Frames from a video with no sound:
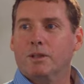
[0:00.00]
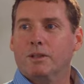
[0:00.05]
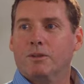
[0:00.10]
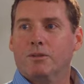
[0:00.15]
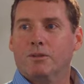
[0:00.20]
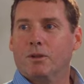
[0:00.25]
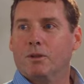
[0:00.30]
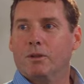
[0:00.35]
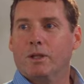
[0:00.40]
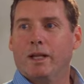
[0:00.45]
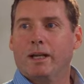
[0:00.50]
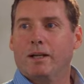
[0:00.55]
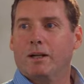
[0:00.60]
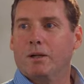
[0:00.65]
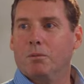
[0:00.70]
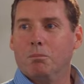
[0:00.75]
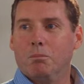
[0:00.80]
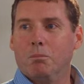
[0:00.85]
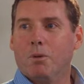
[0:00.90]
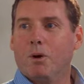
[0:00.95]
And so
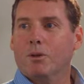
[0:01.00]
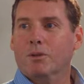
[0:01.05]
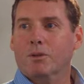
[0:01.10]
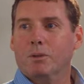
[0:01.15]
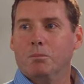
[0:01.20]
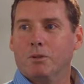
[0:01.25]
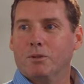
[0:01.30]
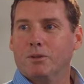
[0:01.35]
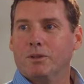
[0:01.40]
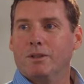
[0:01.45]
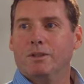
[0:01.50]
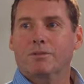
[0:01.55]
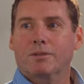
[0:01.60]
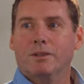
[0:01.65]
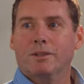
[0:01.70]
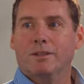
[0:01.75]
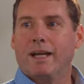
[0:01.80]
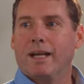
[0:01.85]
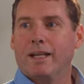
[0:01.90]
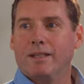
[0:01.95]
there are multiple
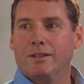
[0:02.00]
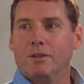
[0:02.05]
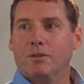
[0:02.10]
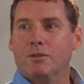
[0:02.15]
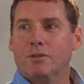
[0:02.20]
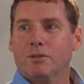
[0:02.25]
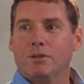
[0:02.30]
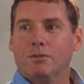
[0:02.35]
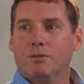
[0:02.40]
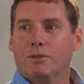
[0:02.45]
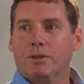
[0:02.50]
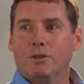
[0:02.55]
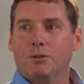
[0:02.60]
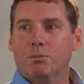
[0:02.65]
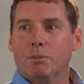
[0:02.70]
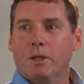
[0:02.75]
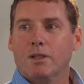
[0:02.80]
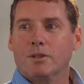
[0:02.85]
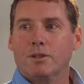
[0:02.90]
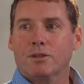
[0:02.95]
different diagnoses for these
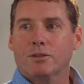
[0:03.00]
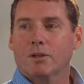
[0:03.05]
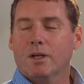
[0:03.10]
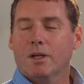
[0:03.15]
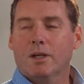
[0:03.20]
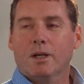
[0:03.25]
patients.